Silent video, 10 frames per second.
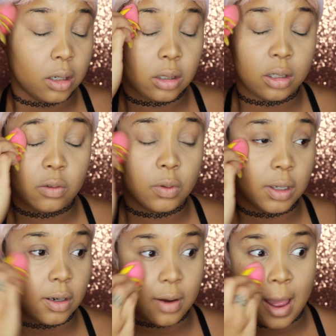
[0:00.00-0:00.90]
you
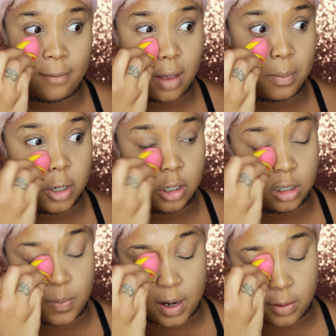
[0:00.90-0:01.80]
really don't have that much
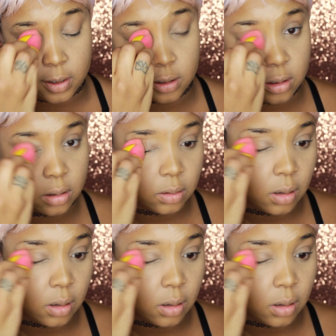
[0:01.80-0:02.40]
experience.